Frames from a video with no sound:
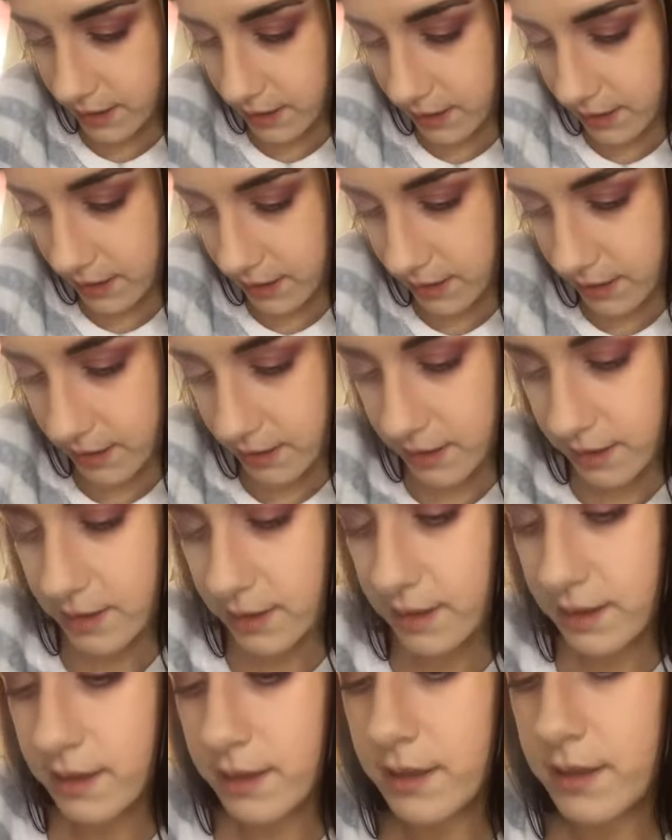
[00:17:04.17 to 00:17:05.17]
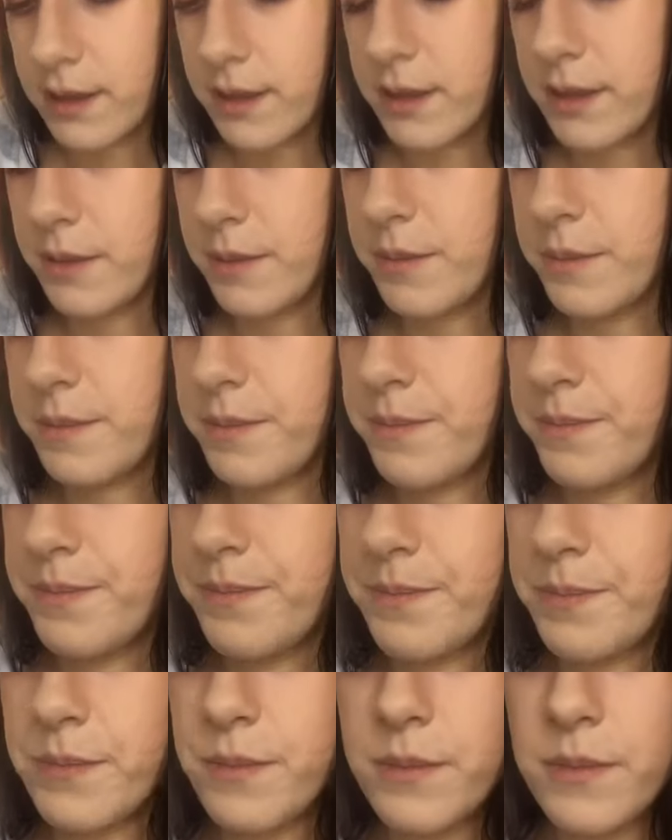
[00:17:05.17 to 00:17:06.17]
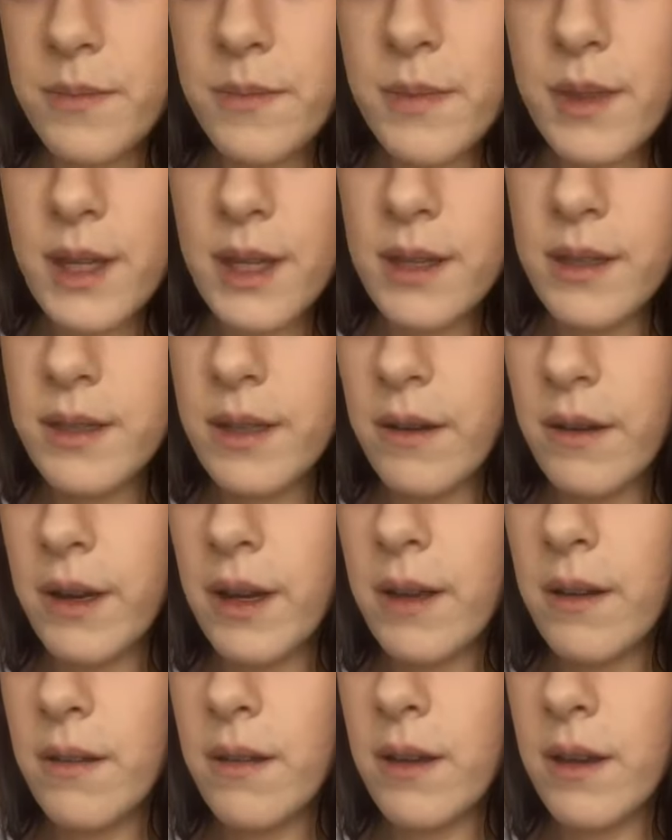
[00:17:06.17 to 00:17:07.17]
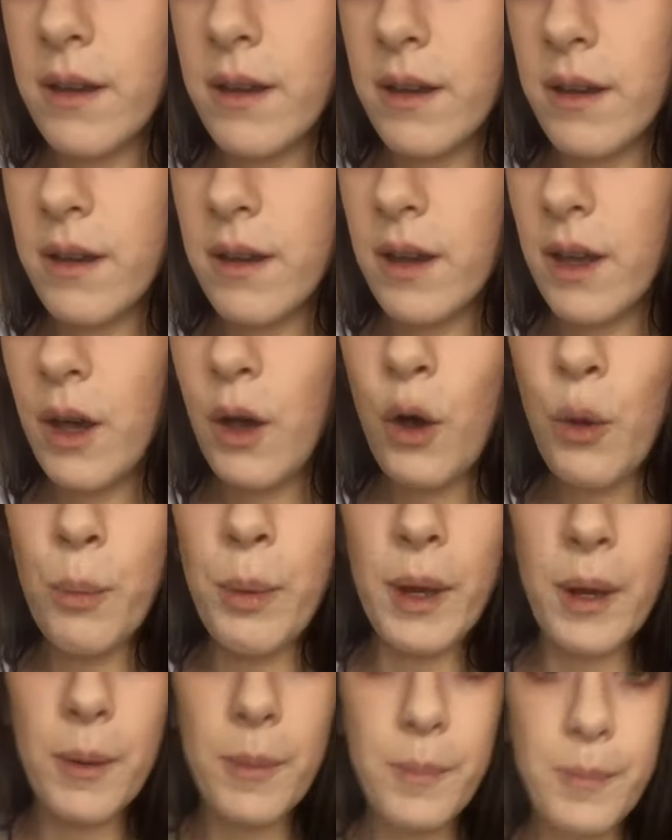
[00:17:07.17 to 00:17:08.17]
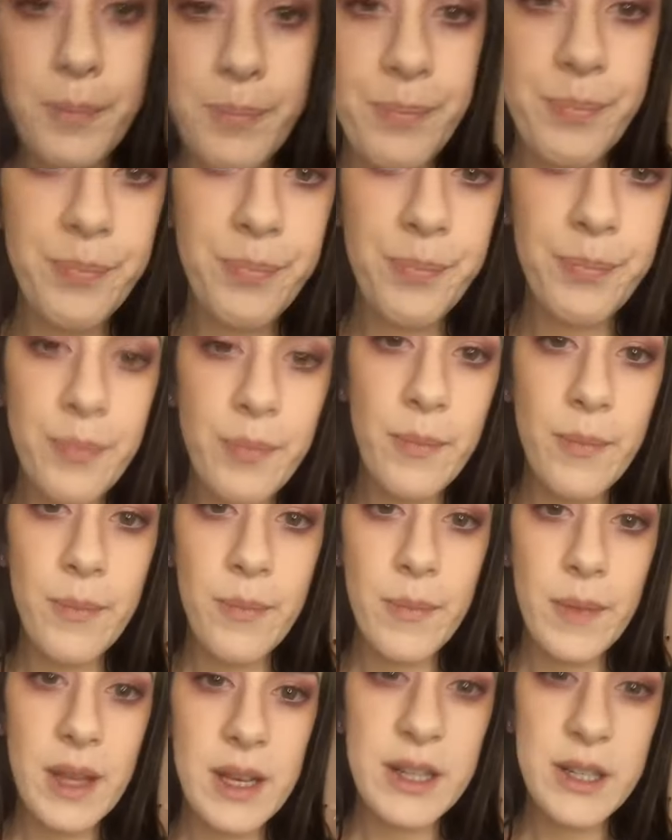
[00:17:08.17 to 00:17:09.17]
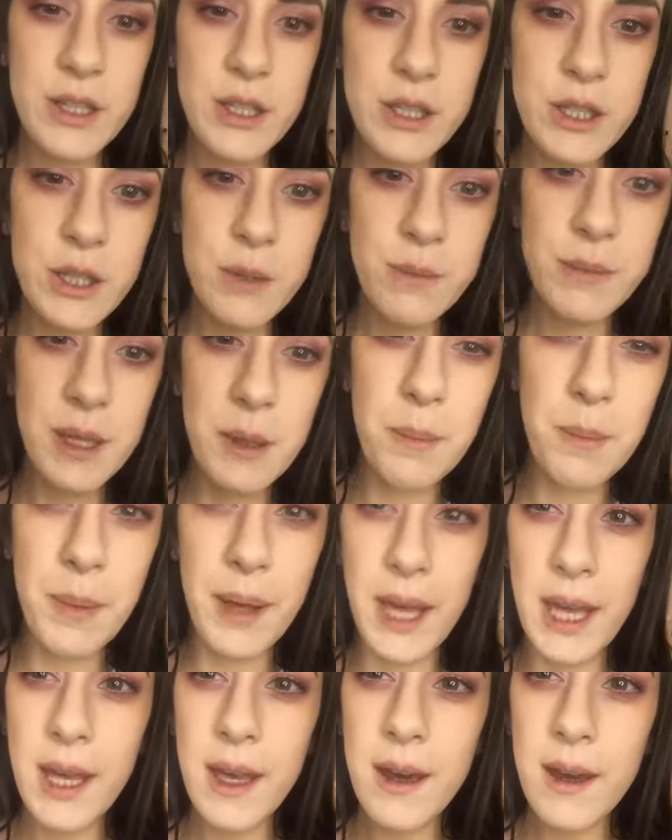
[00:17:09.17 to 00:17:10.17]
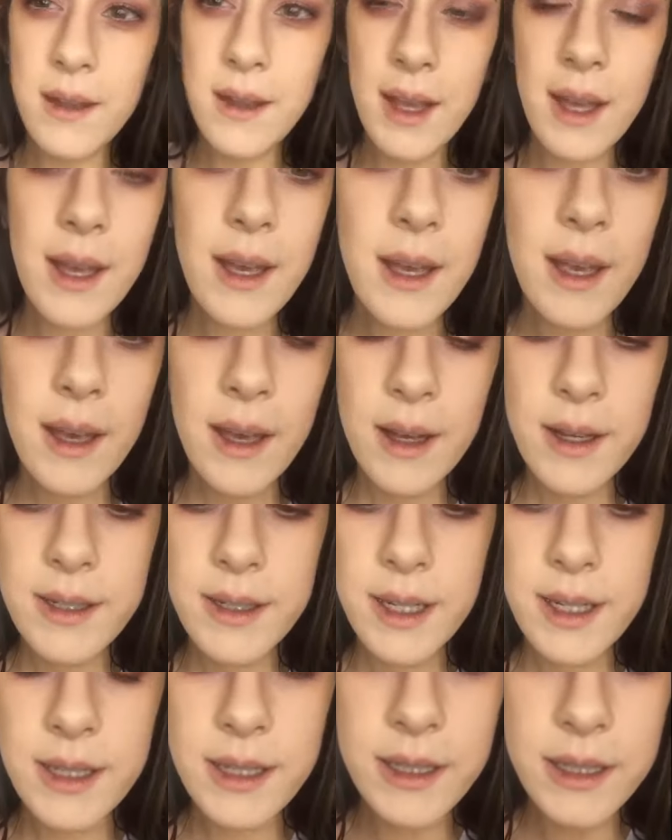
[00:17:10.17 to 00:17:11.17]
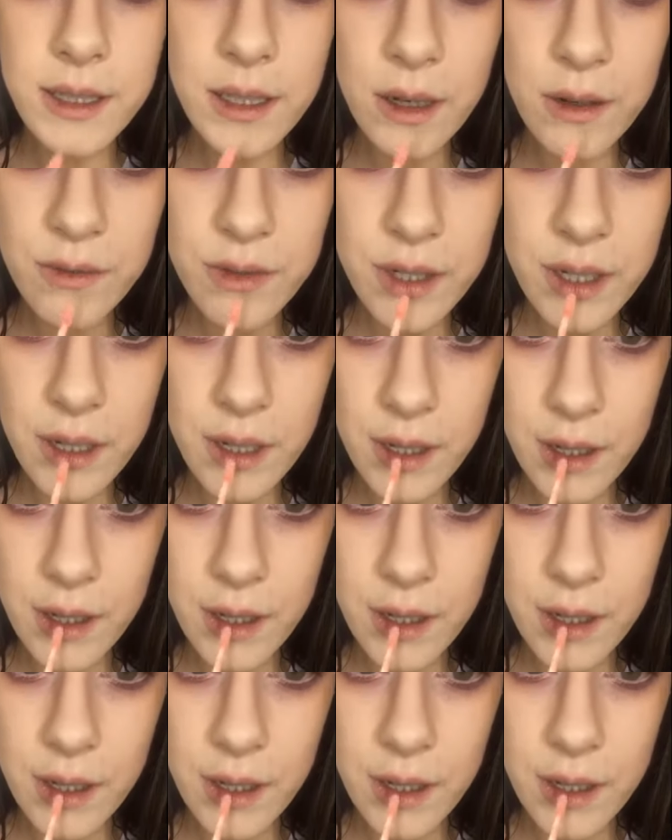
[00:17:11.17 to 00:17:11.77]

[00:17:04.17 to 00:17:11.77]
is, I know, Opal. Just something pink, I think, nice and soft.